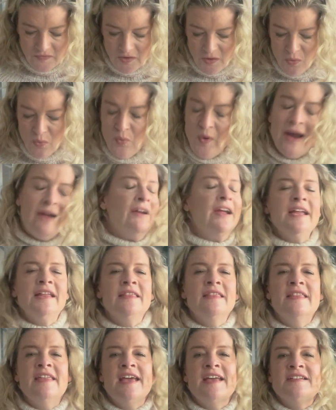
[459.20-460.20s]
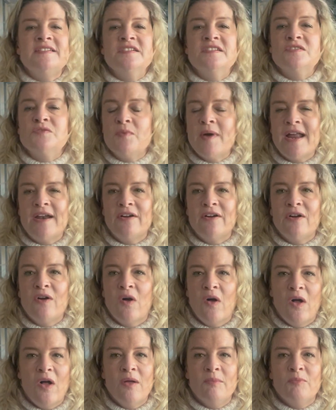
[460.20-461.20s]
wearing this sweater
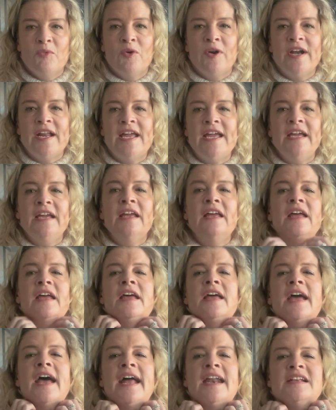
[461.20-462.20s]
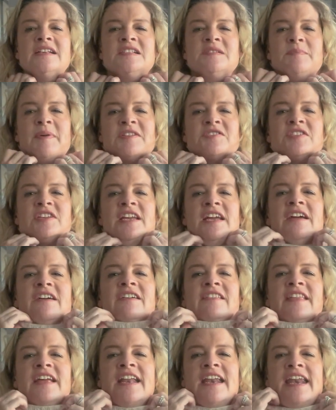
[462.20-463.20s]
all morning, and especially here
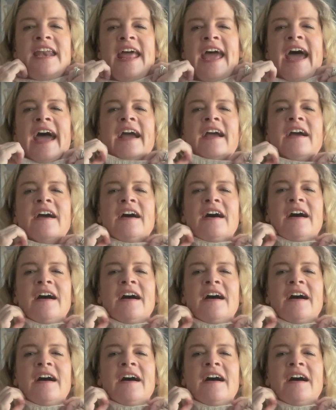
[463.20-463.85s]
at the neck.